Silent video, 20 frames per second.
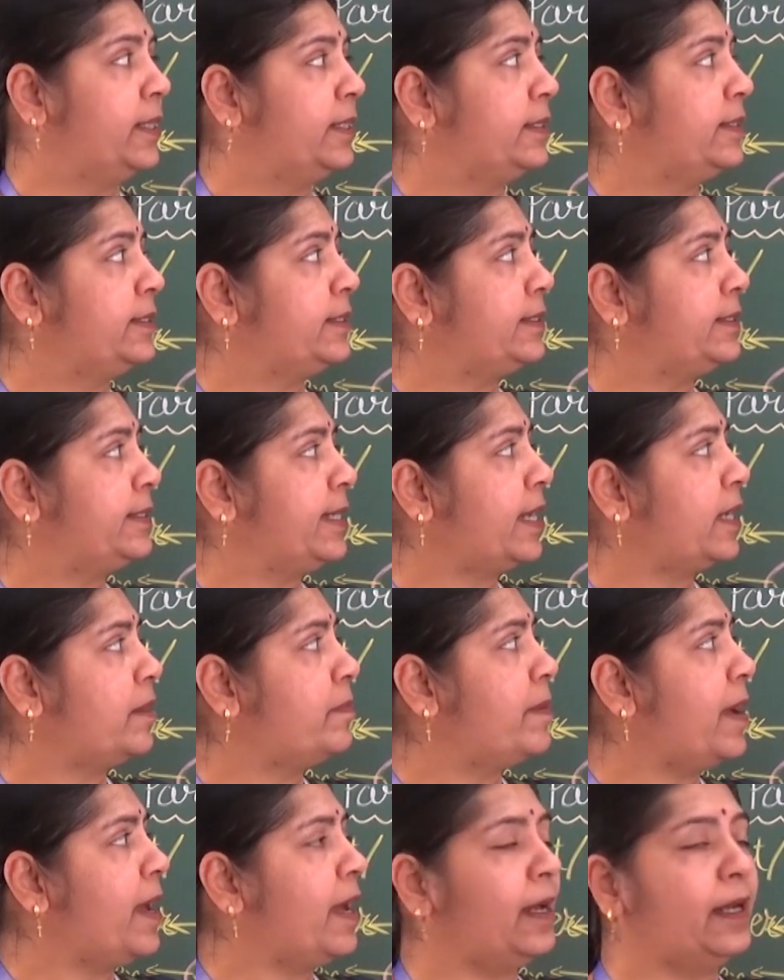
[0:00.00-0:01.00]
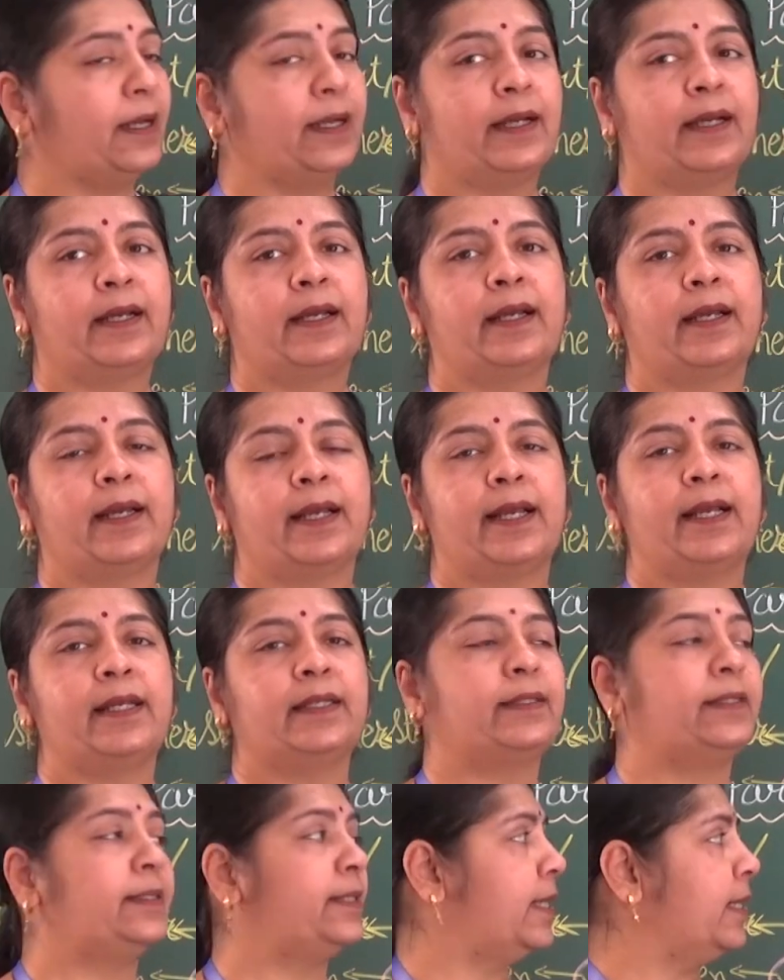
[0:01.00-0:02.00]
Stigma
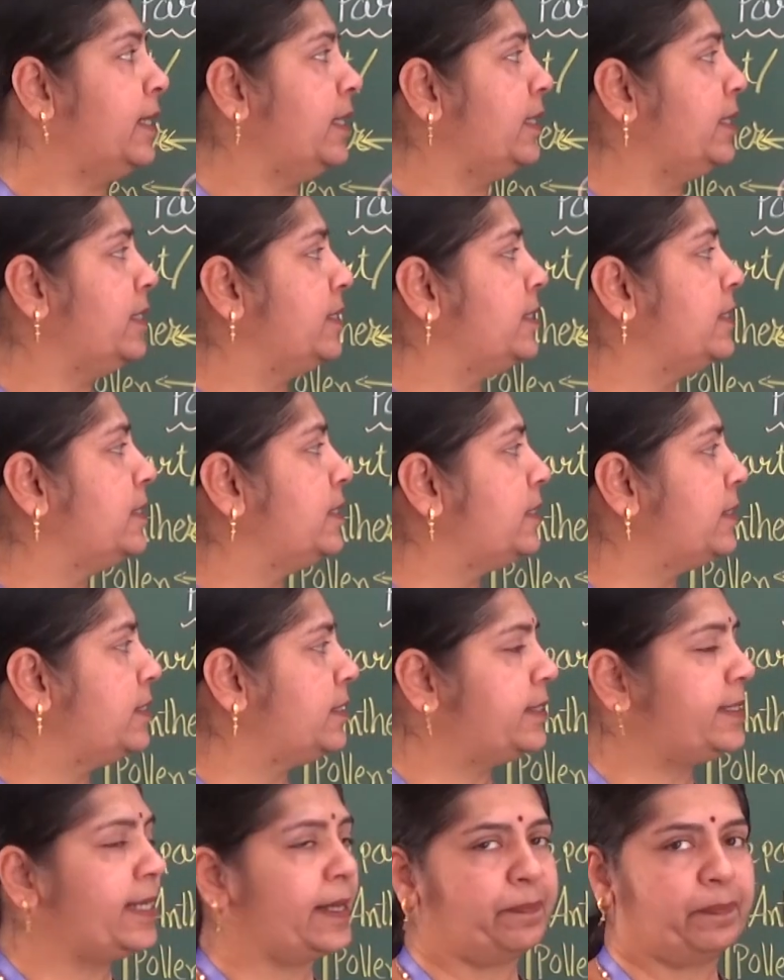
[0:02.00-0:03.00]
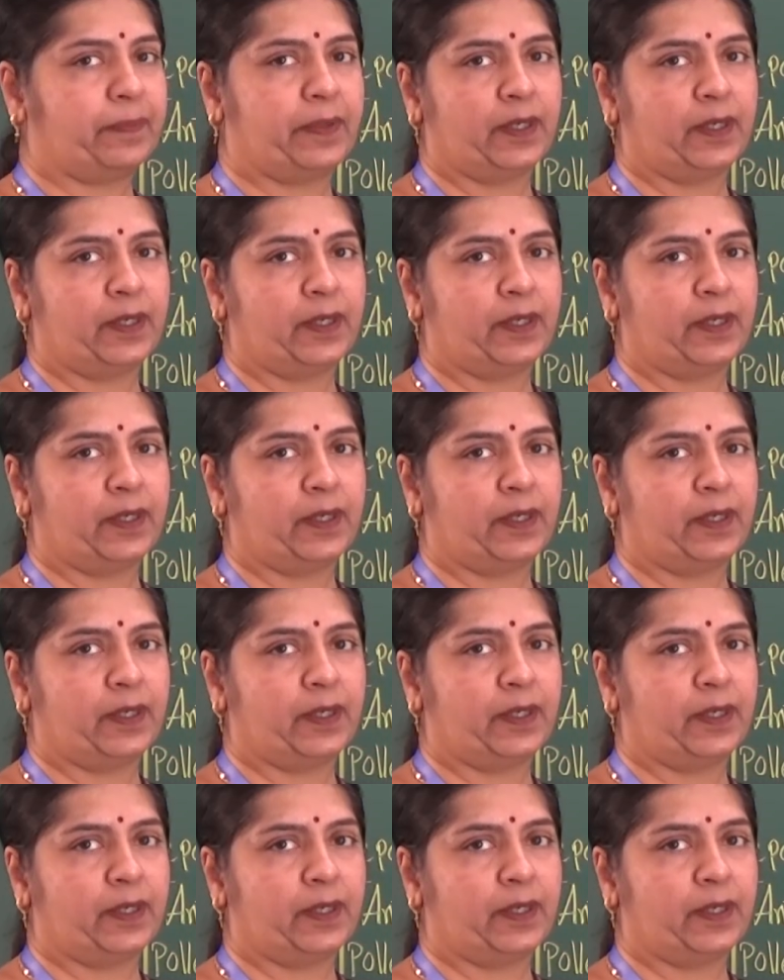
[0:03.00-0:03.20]
is the tip